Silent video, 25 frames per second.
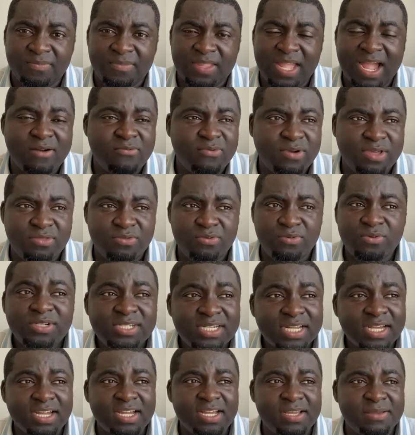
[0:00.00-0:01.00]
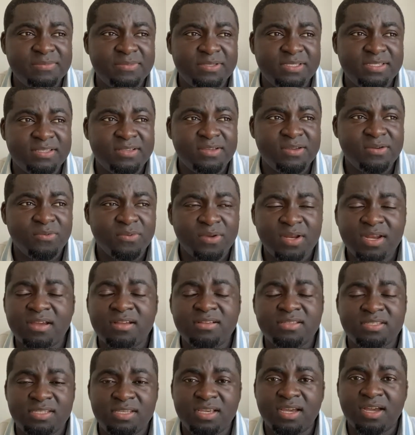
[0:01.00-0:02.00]
I went through times when I
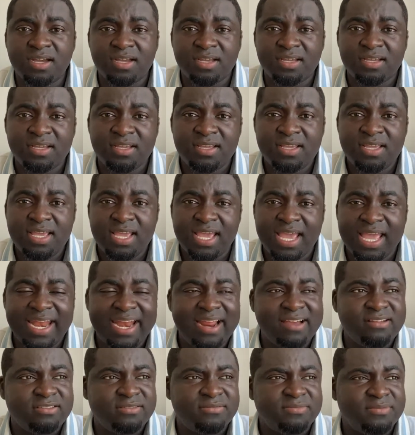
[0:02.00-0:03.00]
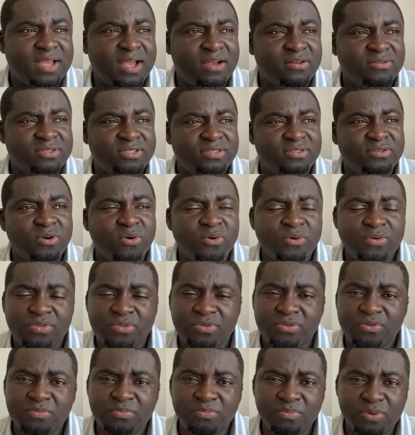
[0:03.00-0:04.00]
was young and I was going
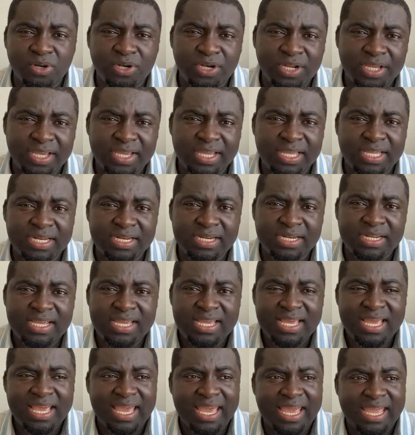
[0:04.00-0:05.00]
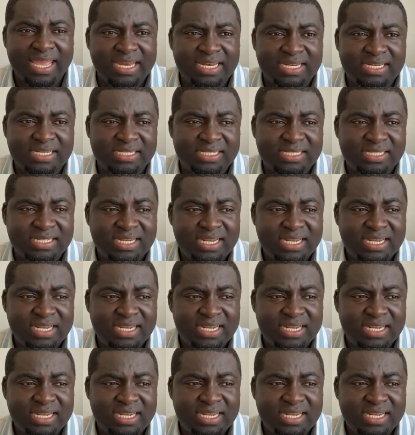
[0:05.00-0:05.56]
through bullying and